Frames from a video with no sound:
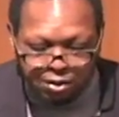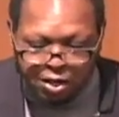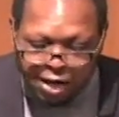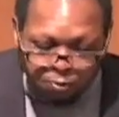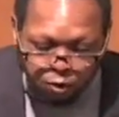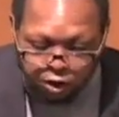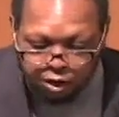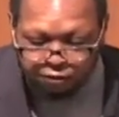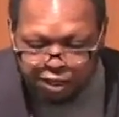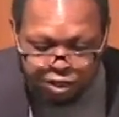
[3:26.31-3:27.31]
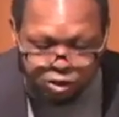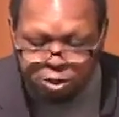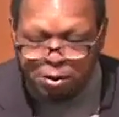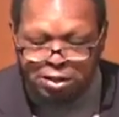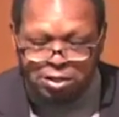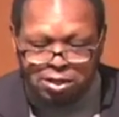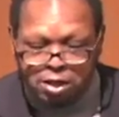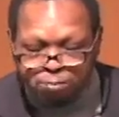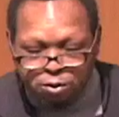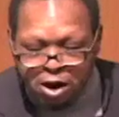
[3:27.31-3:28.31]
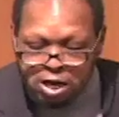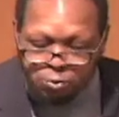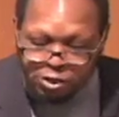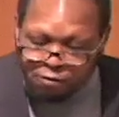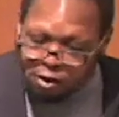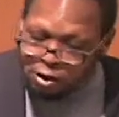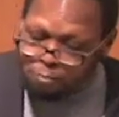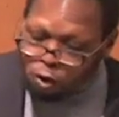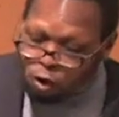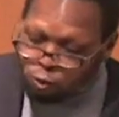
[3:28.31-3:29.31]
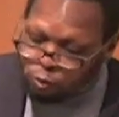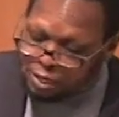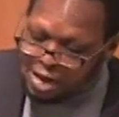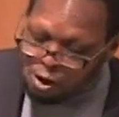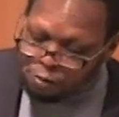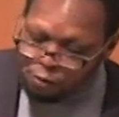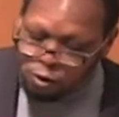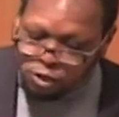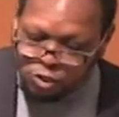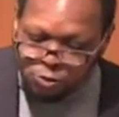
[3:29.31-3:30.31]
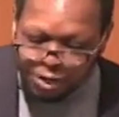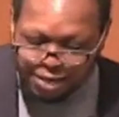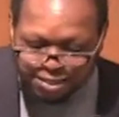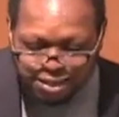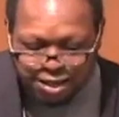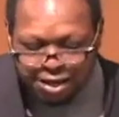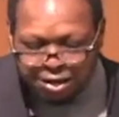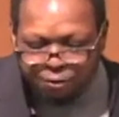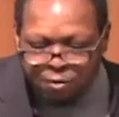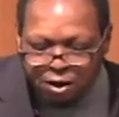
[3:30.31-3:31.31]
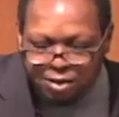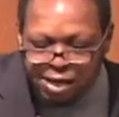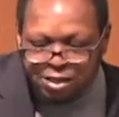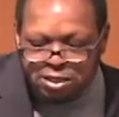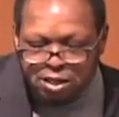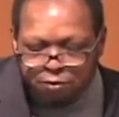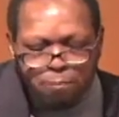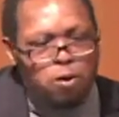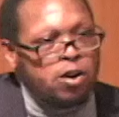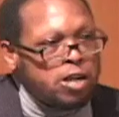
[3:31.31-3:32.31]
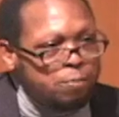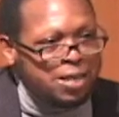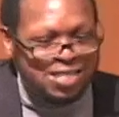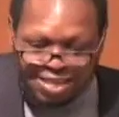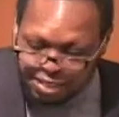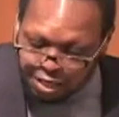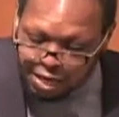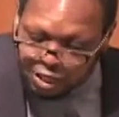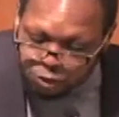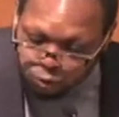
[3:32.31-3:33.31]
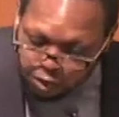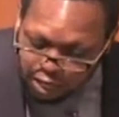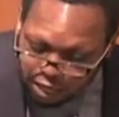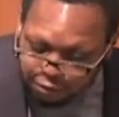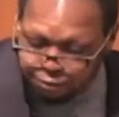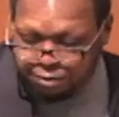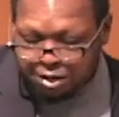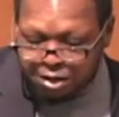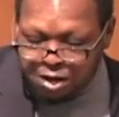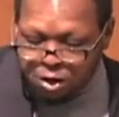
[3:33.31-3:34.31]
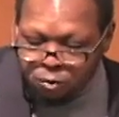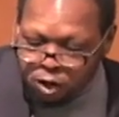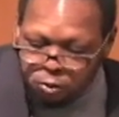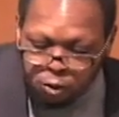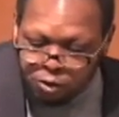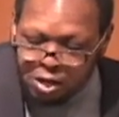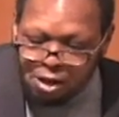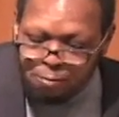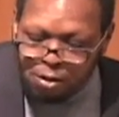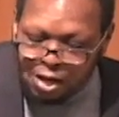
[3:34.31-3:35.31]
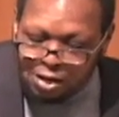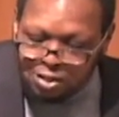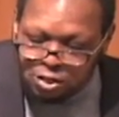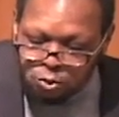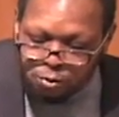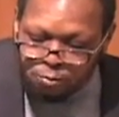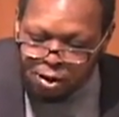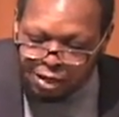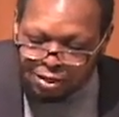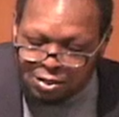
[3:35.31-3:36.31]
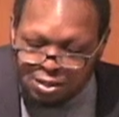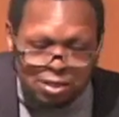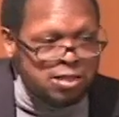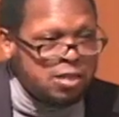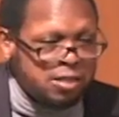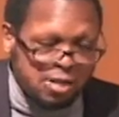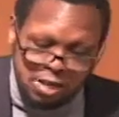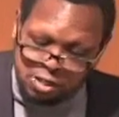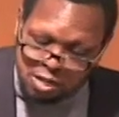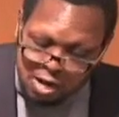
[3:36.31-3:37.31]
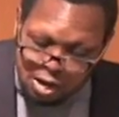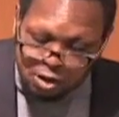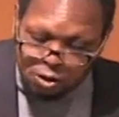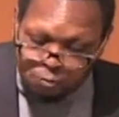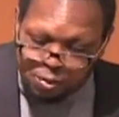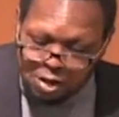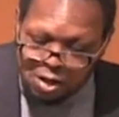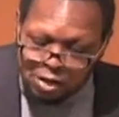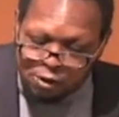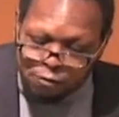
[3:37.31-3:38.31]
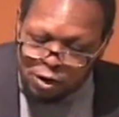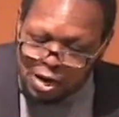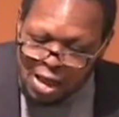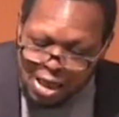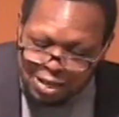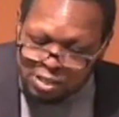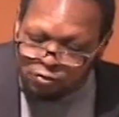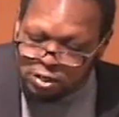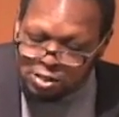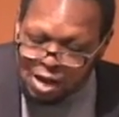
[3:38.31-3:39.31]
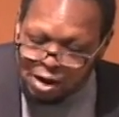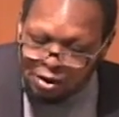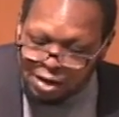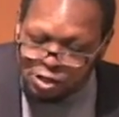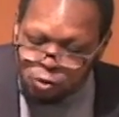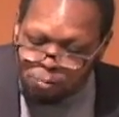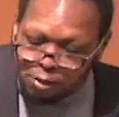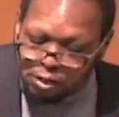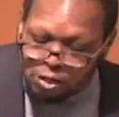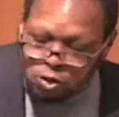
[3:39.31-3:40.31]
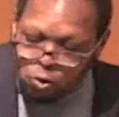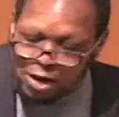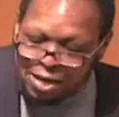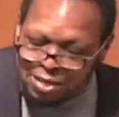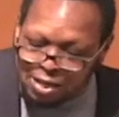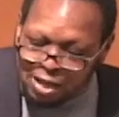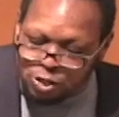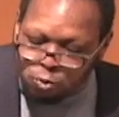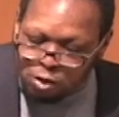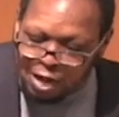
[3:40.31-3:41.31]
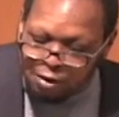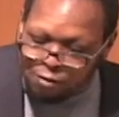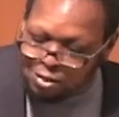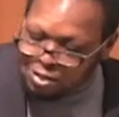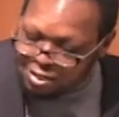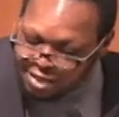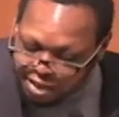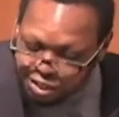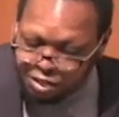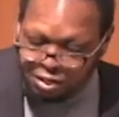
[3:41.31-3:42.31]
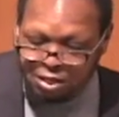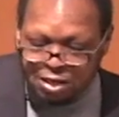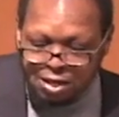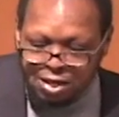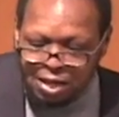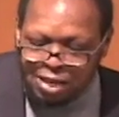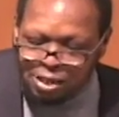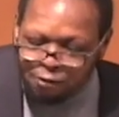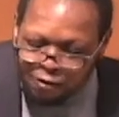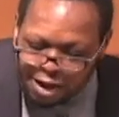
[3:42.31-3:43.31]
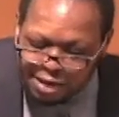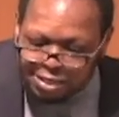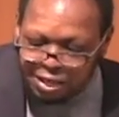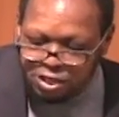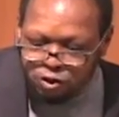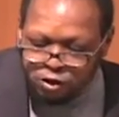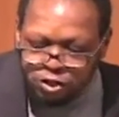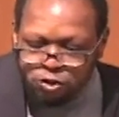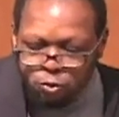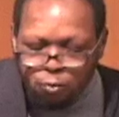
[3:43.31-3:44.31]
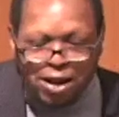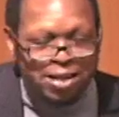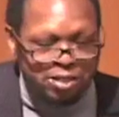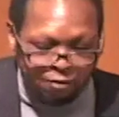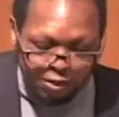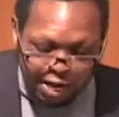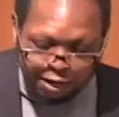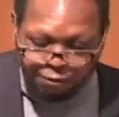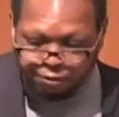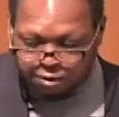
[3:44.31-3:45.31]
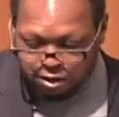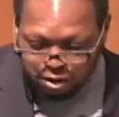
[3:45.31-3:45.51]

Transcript: the network of leisure spaces that comprise what Devarian Baldwin now refers to as the foundations of a marketplace intellectual life, where, quote, black consumer practices in cities like Chicago converted acts of desire into a political and intellectual life, a distinction in defiance against traditional ways of life.